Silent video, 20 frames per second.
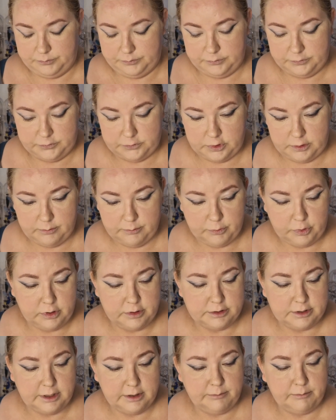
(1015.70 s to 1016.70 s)
So I'm gonna
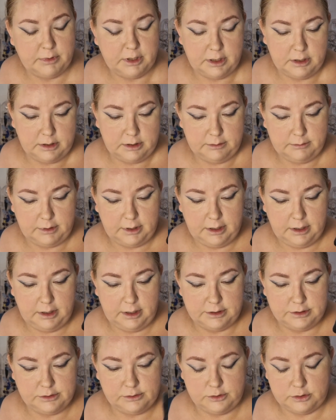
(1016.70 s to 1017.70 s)
take my
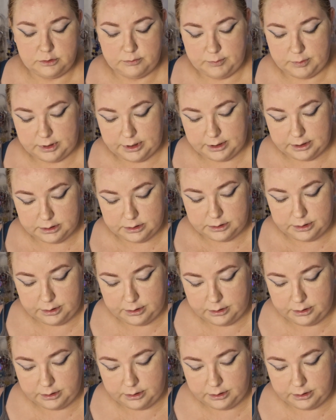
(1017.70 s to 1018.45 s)
LH Cosmetics